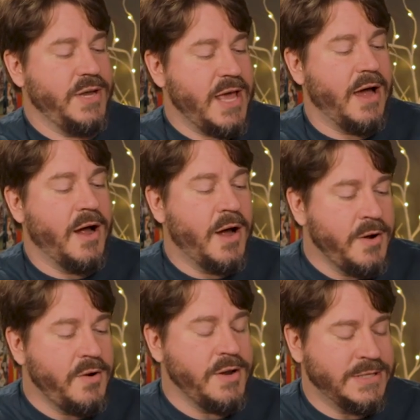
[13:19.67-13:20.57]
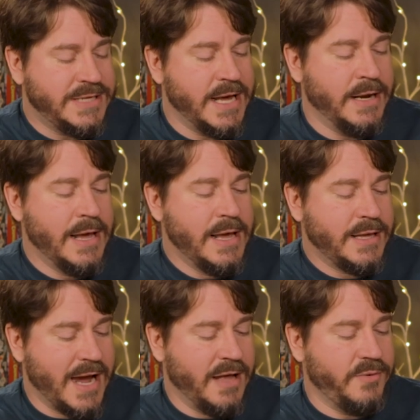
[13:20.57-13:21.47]
110
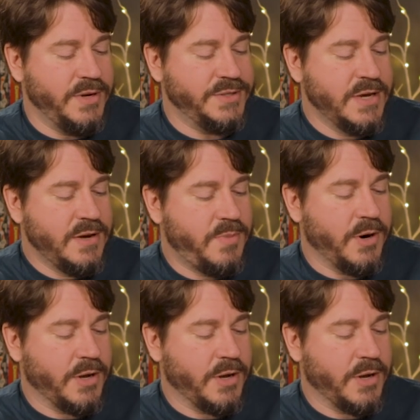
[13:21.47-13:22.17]
calories per